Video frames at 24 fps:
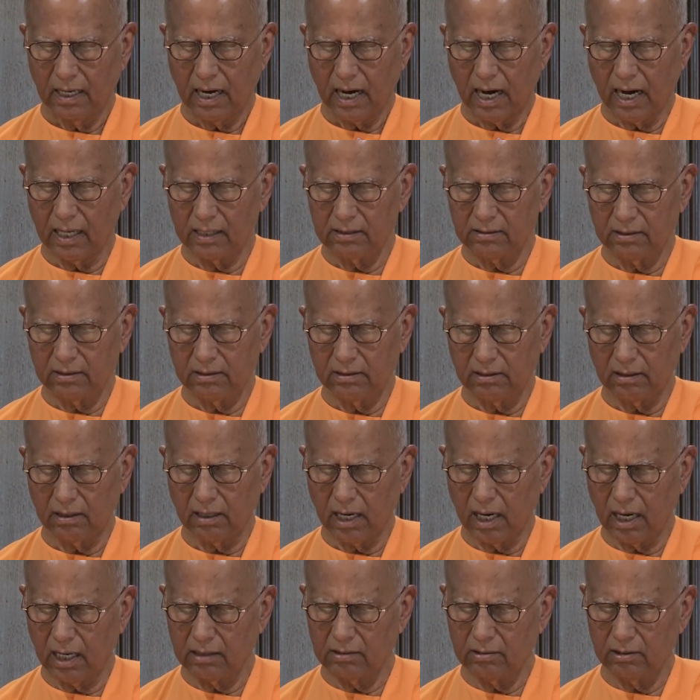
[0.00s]
Ananda,
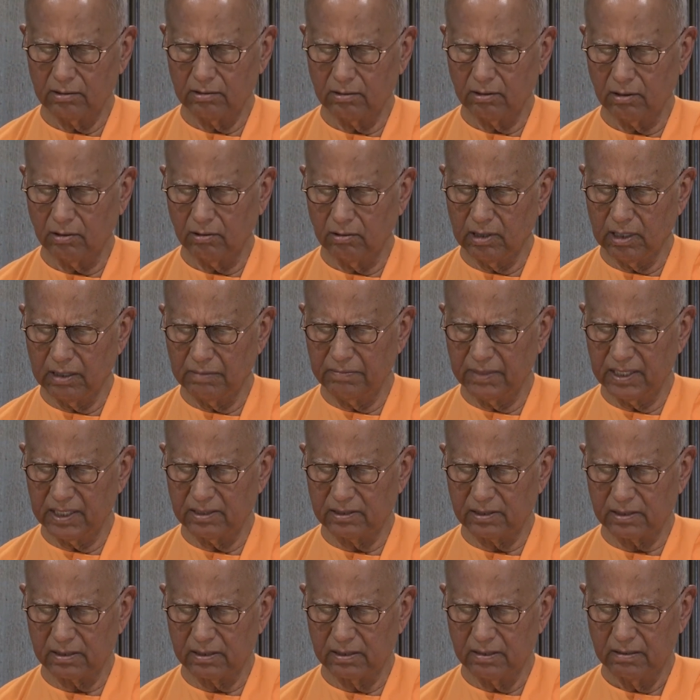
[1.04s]
Ananda, only
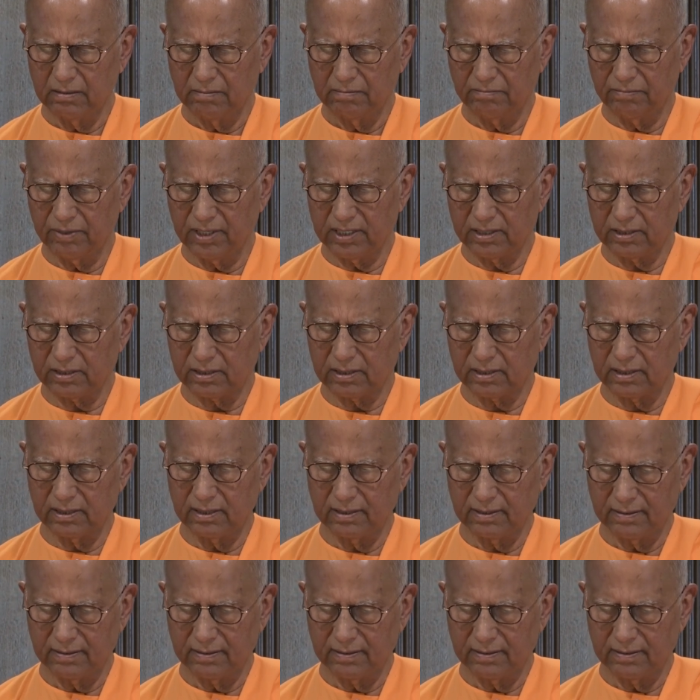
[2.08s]
bliss, bliss.